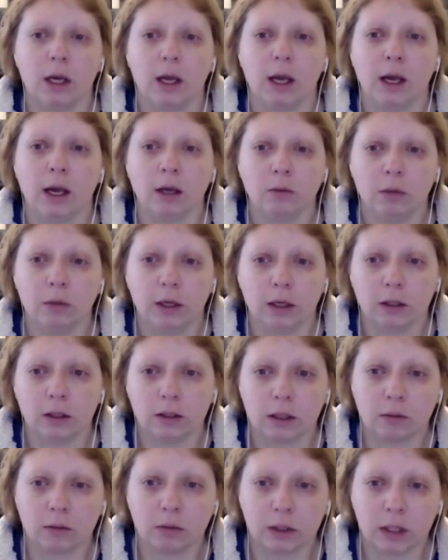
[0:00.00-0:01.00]
And
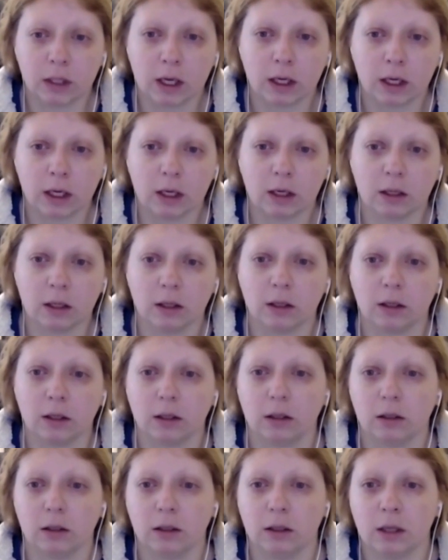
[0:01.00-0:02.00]
because I'm psychic,
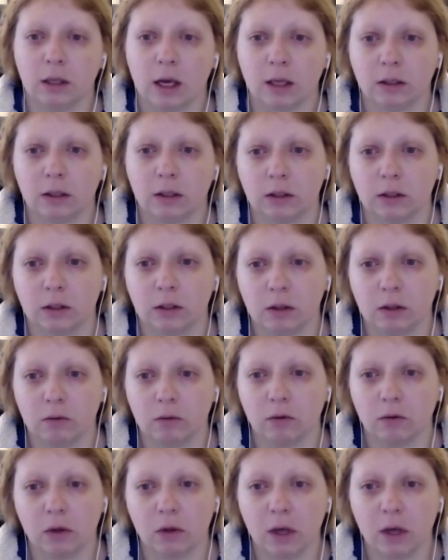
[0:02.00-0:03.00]
that's good
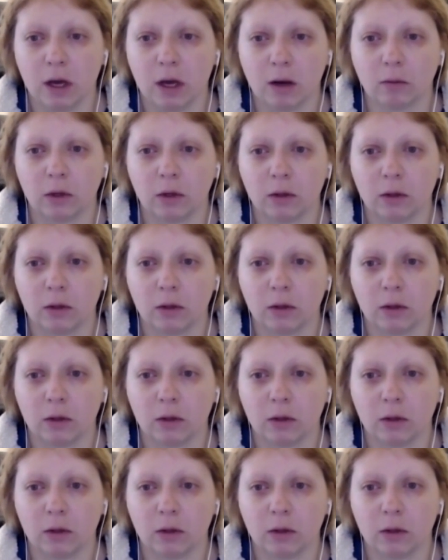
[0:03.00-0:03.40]
for them.